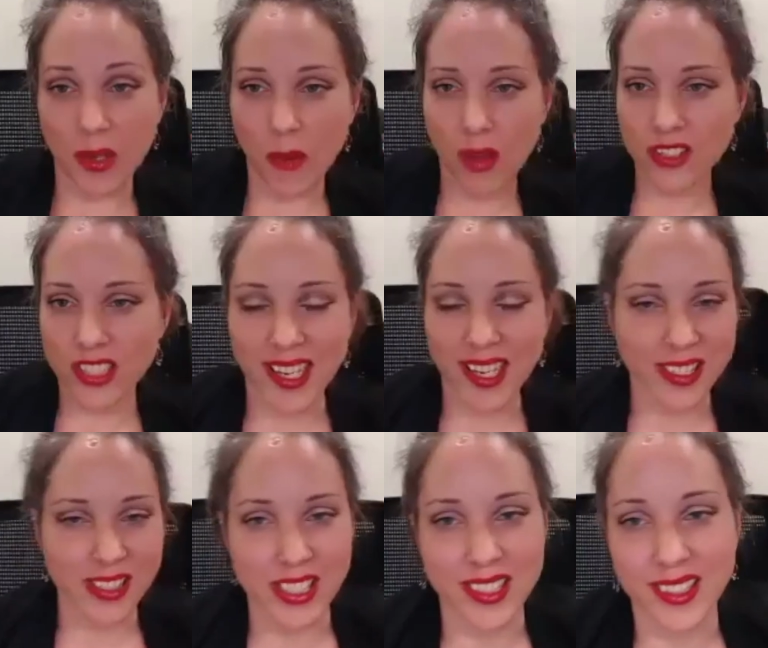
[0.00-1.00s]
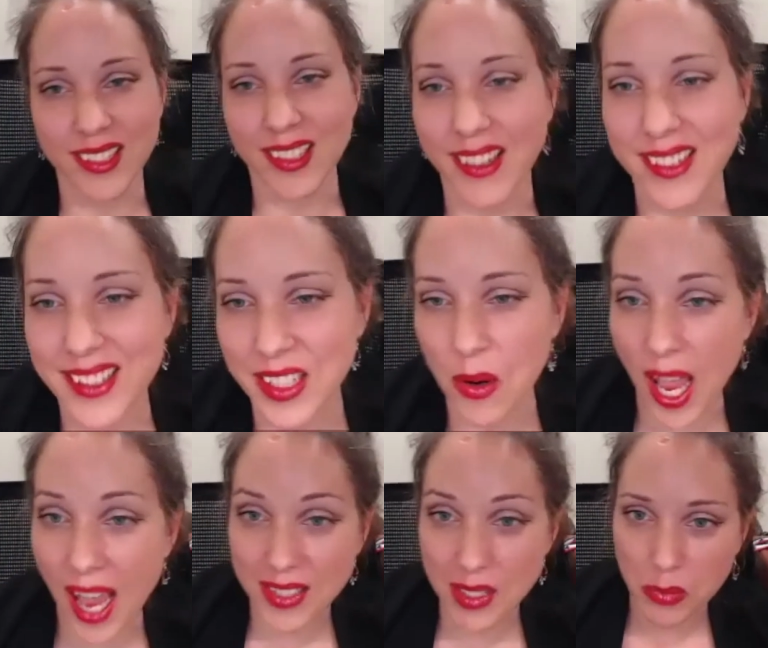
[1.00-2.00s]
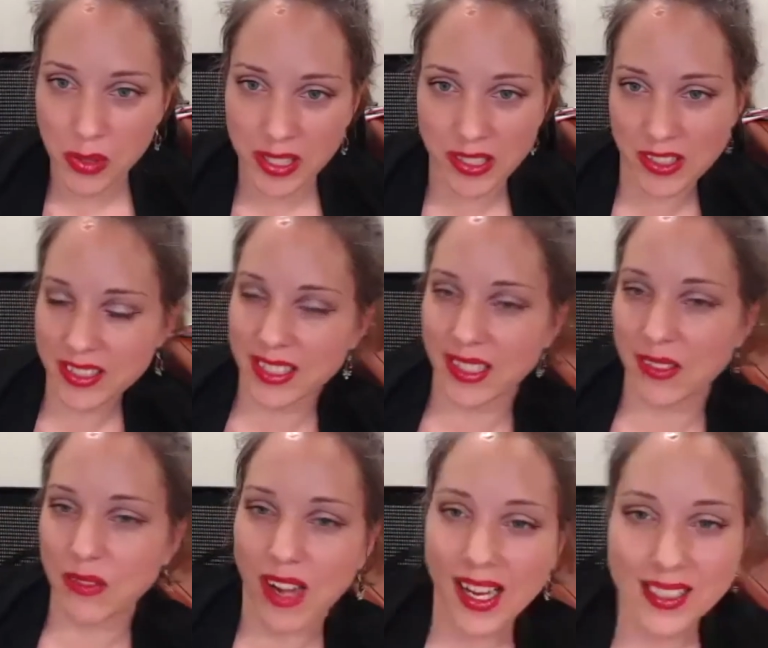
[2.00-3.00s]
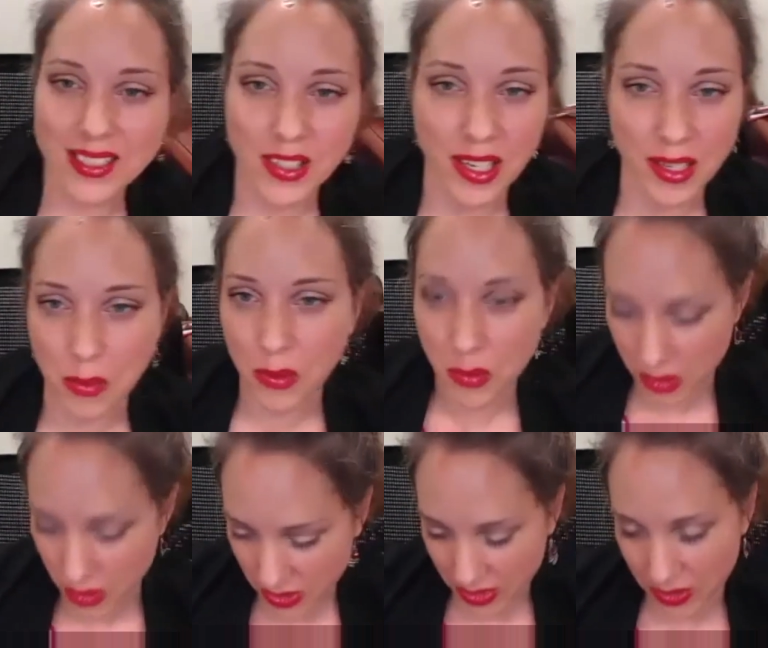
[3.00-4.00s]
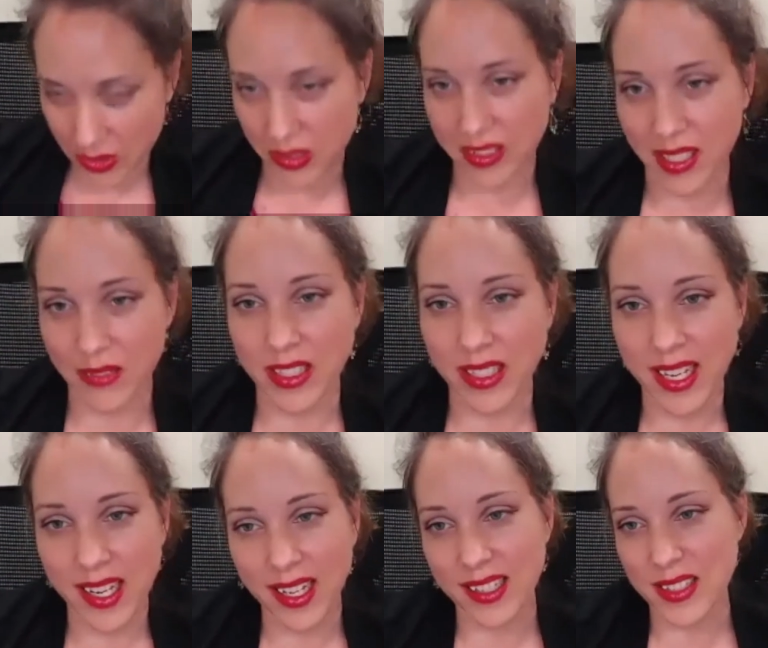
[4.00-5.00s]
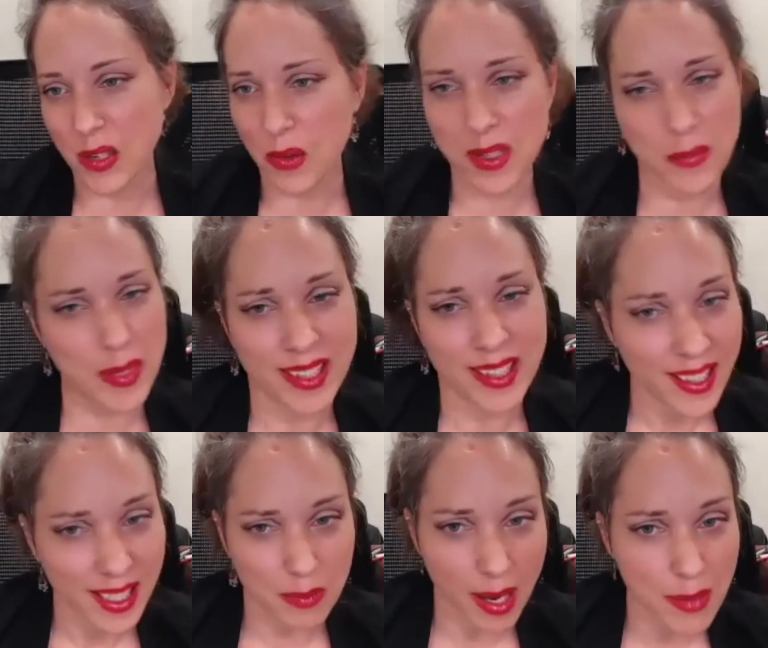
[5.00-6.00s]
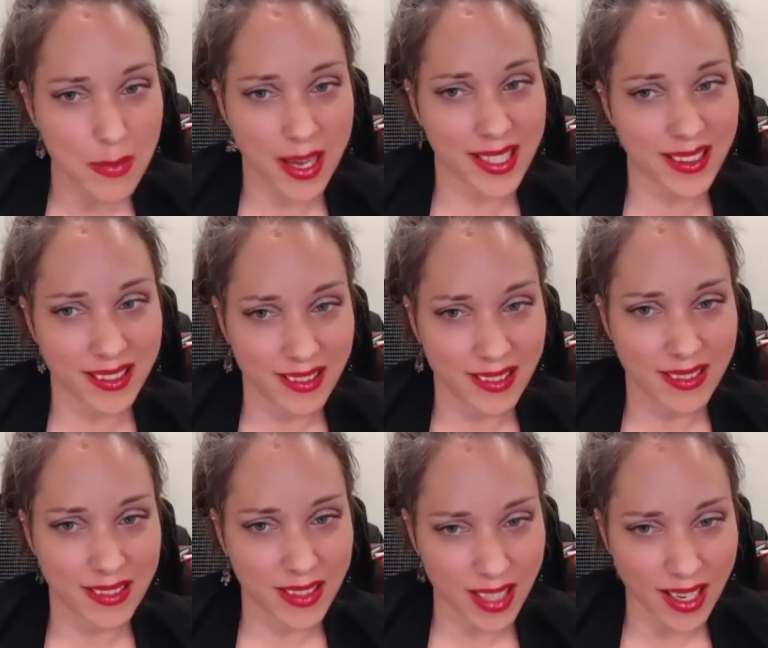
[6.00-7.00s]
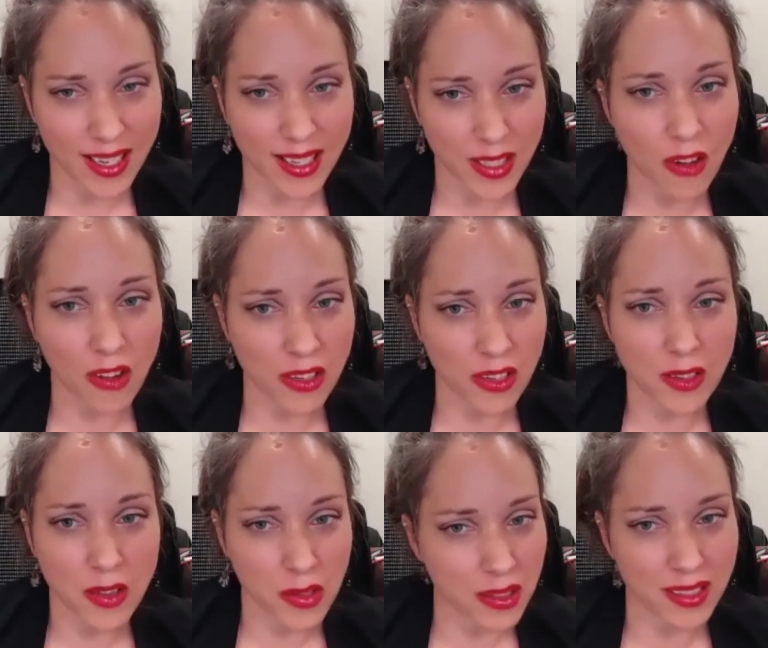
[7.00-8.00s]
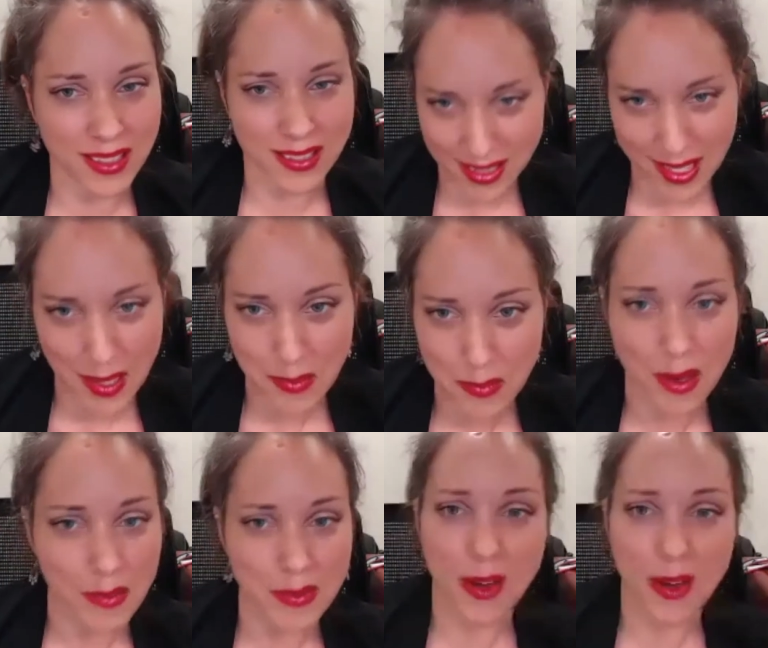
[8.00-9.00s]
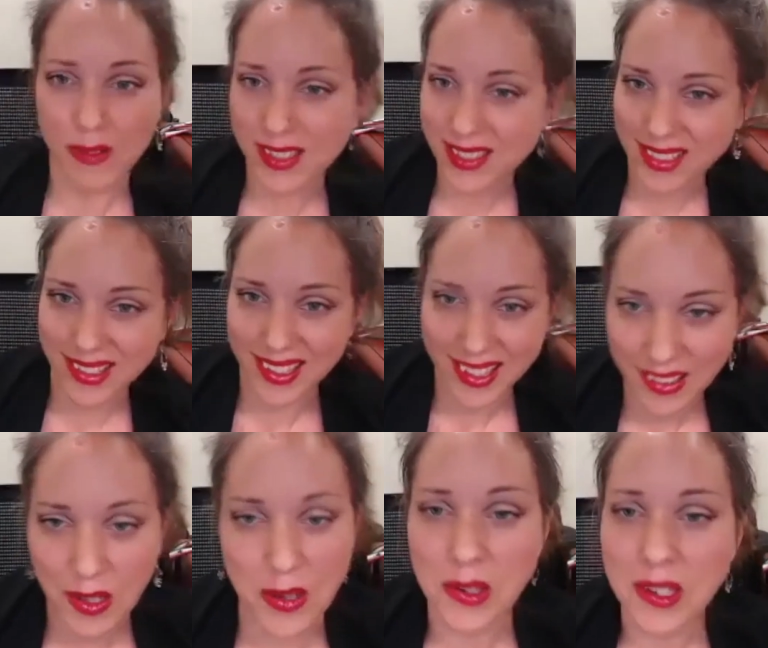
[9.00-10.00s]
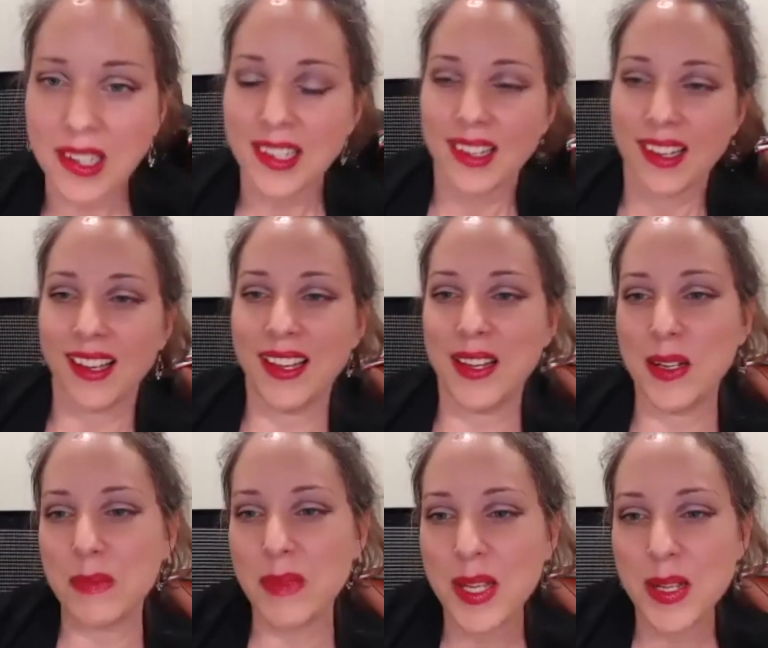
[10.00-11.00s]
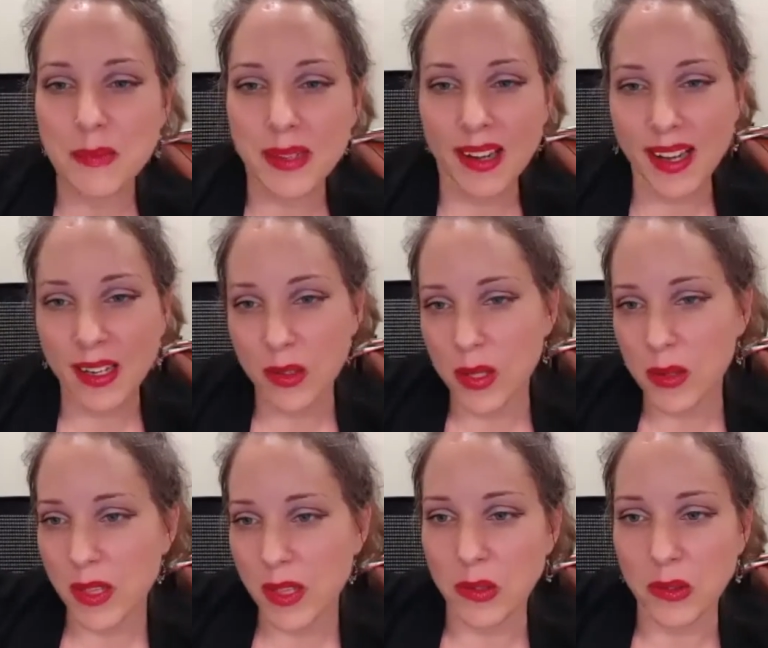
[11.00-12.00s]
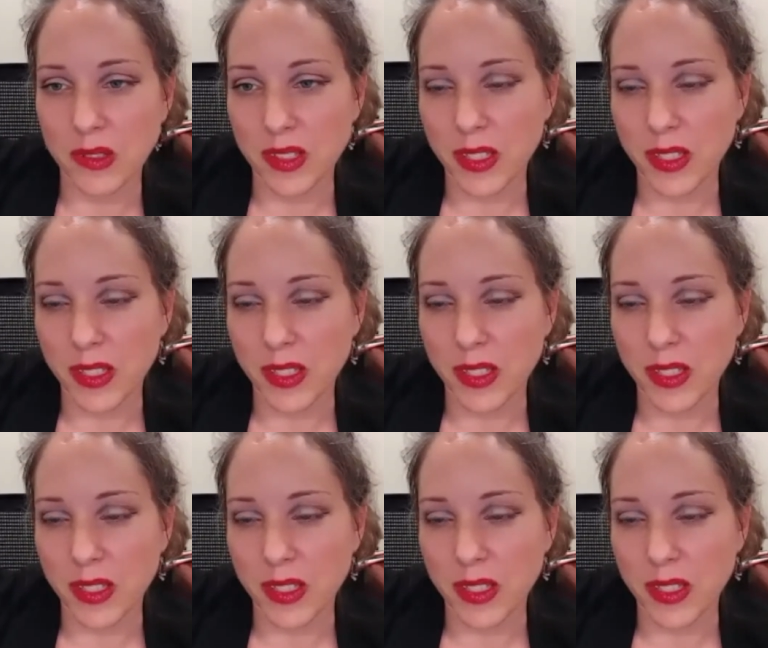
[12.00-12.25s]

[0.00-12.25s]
question, Ashton. And, as a pre-nursing advisor, I work with nursing students every day. And so, in my mind, yeah, y'all are included in STEM. Obviously, hello. But I agree with you.